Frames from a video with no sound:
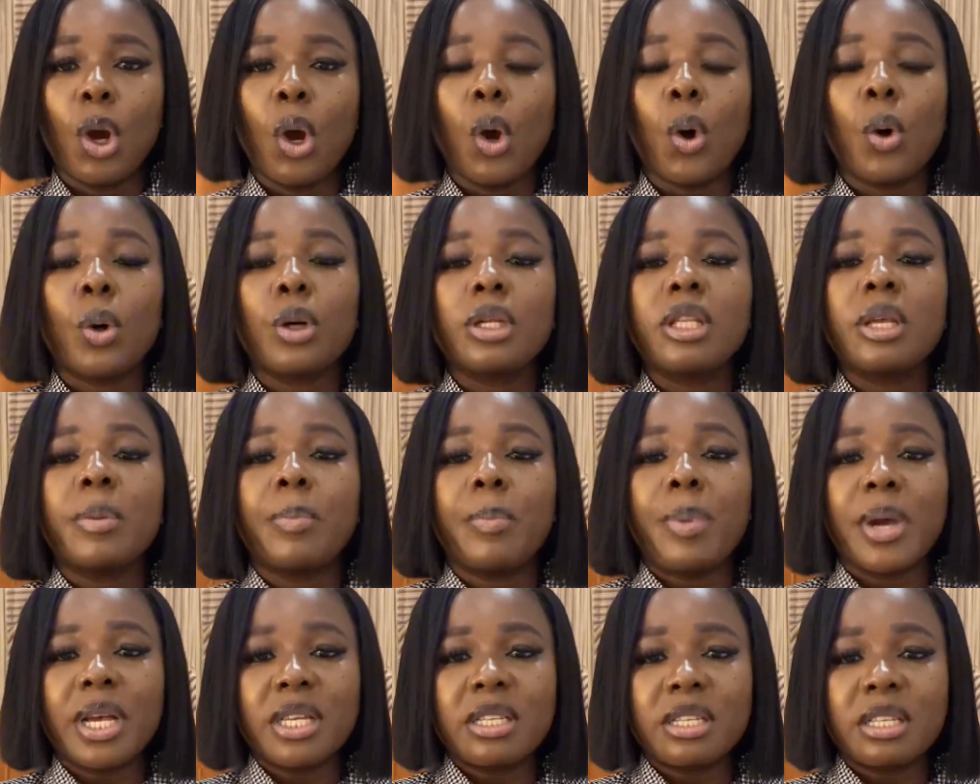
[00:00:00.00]
or the
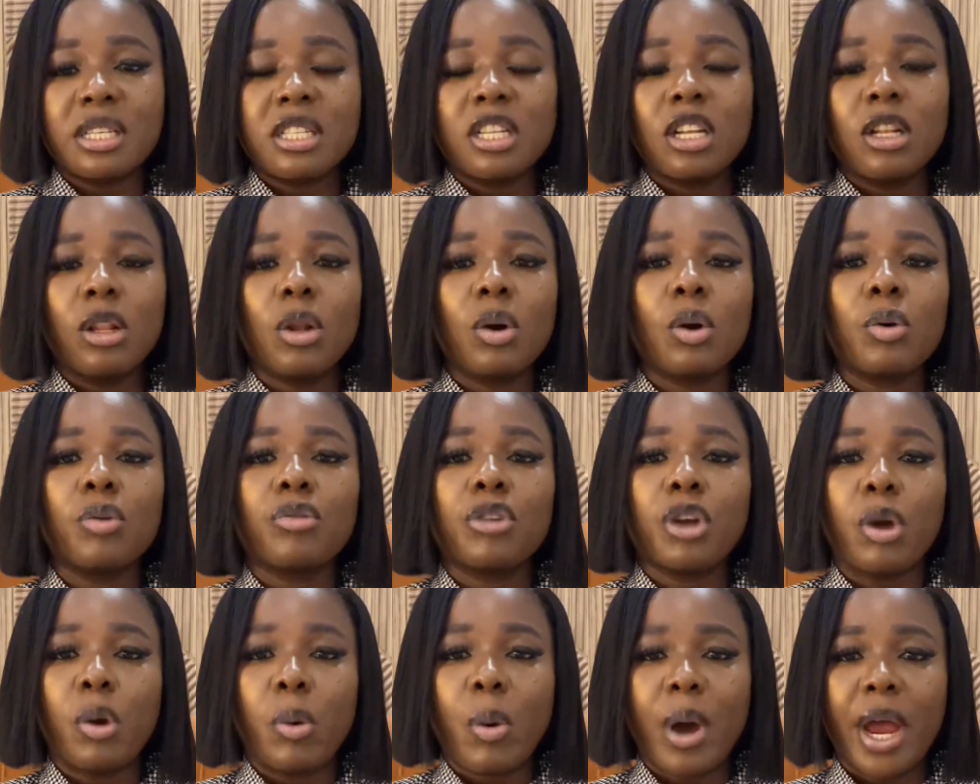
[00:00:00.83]
person the law
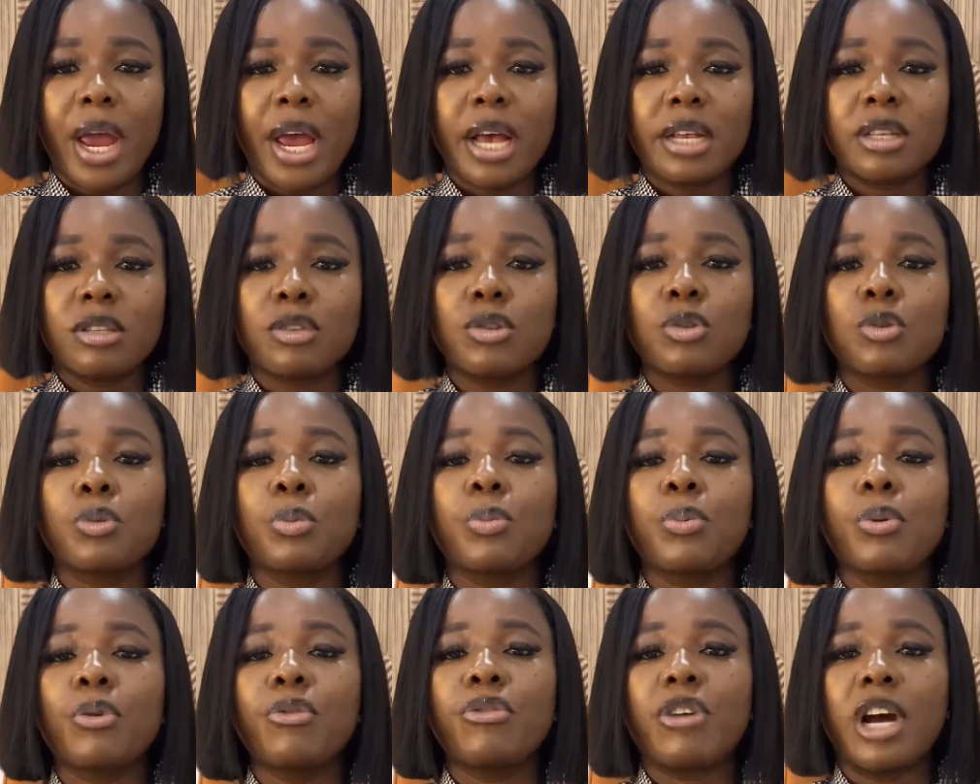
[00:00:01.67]
requires to
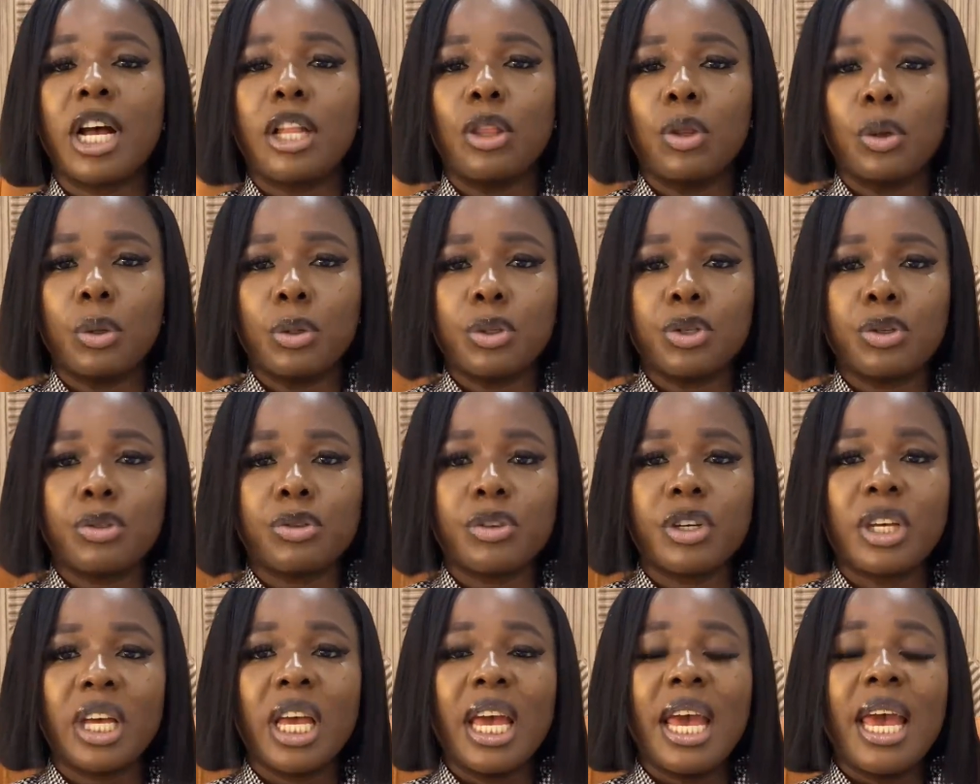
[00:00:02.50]
prove
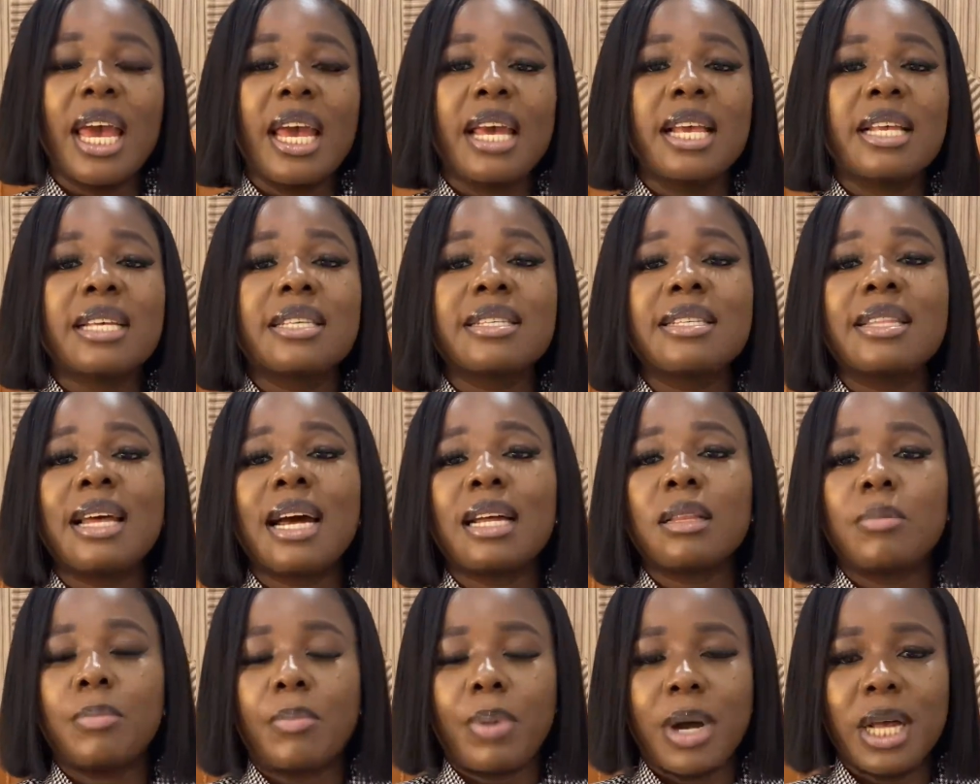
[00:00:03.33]
adultery, is
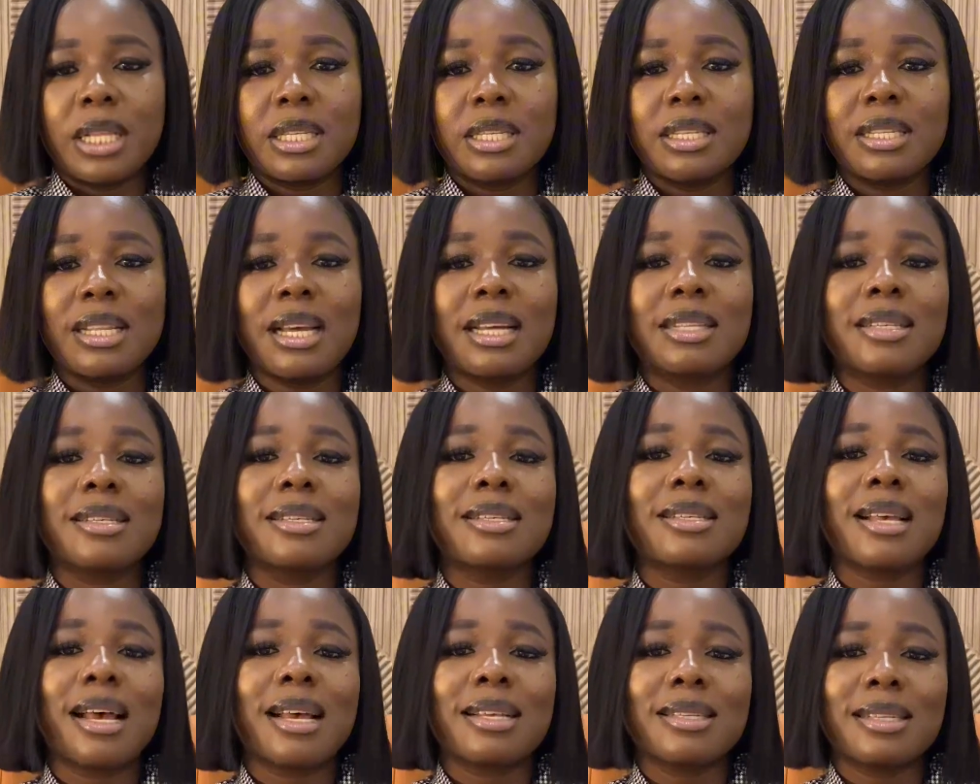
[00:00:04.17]
that party that is
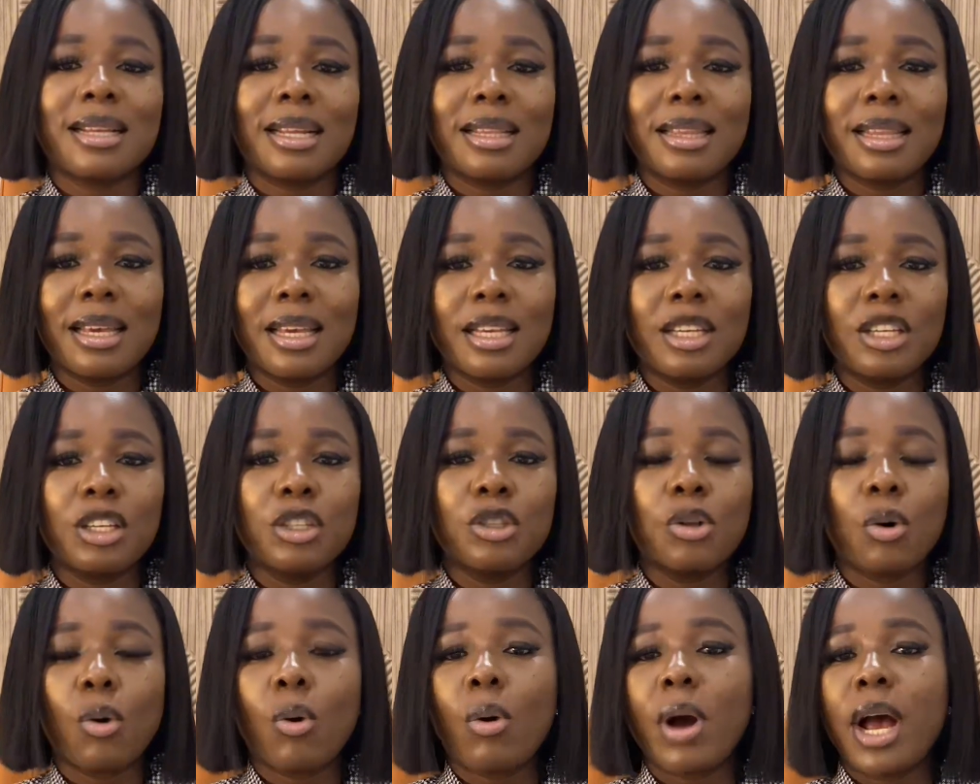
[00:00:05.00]

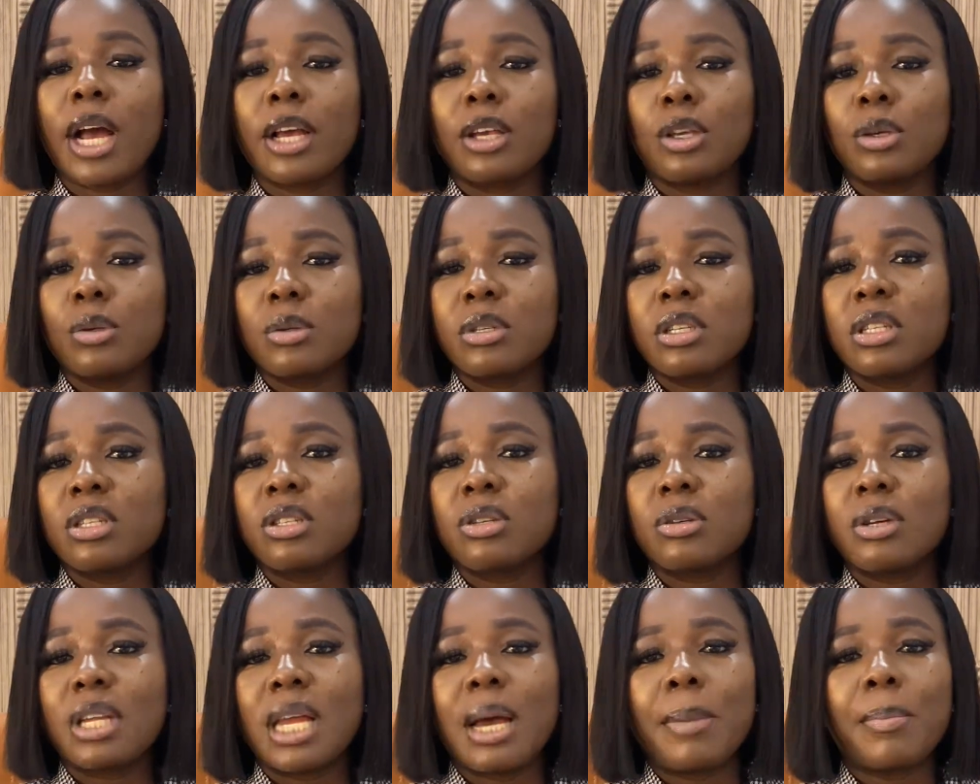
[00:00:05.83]
ascertaining or accusing
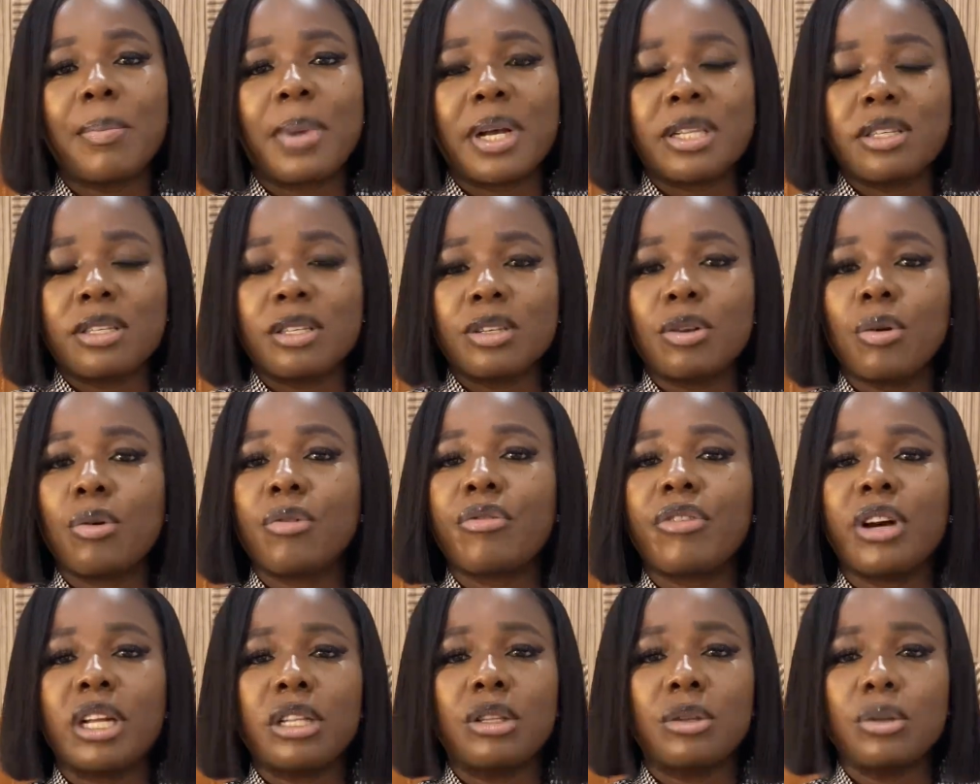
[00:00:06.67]
the other party of
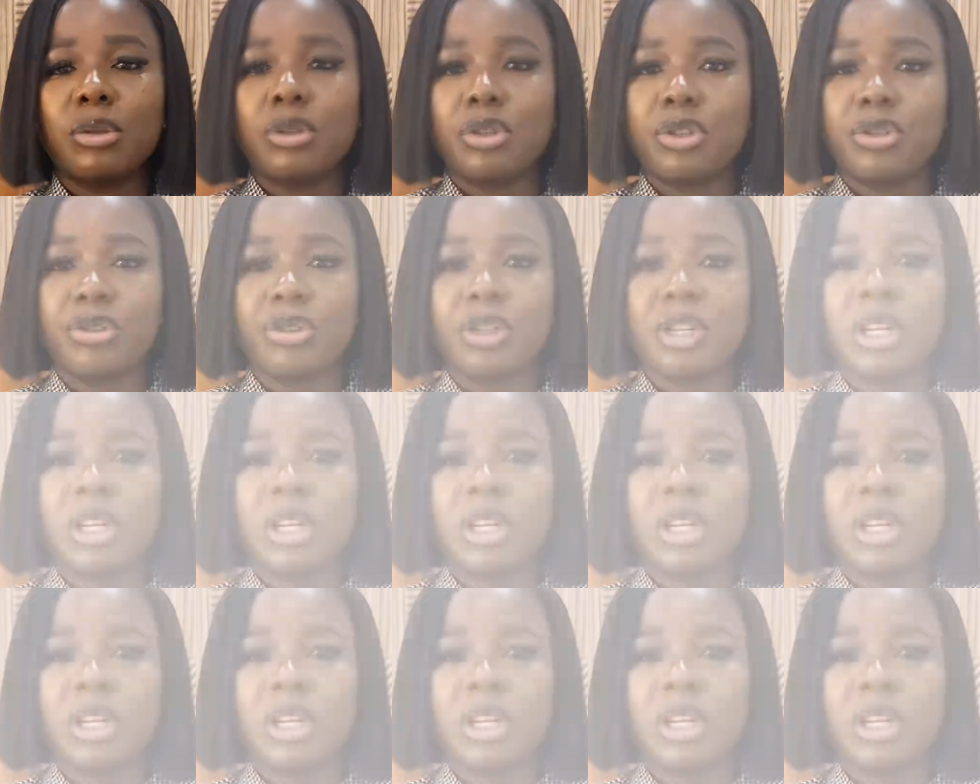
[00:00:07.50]
adultery.